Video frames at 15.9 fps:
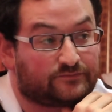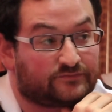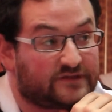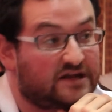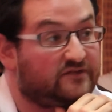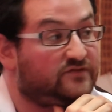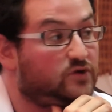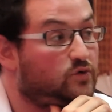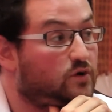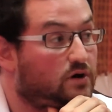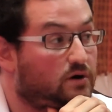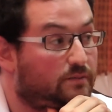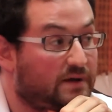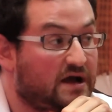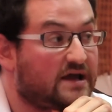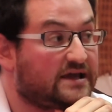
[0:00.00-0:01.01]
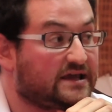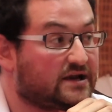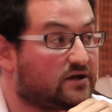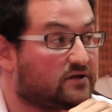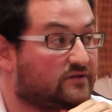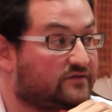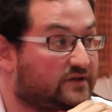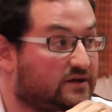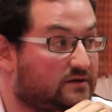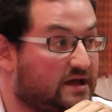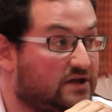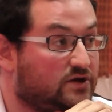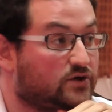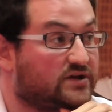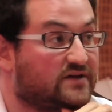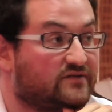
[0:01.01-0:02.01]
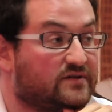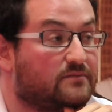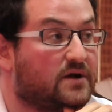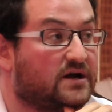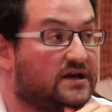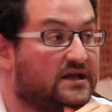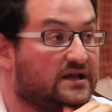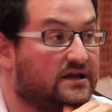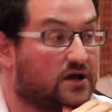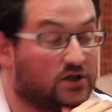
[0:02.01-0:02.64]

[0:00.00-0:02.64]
that if you are buying an elephant and you're giving money,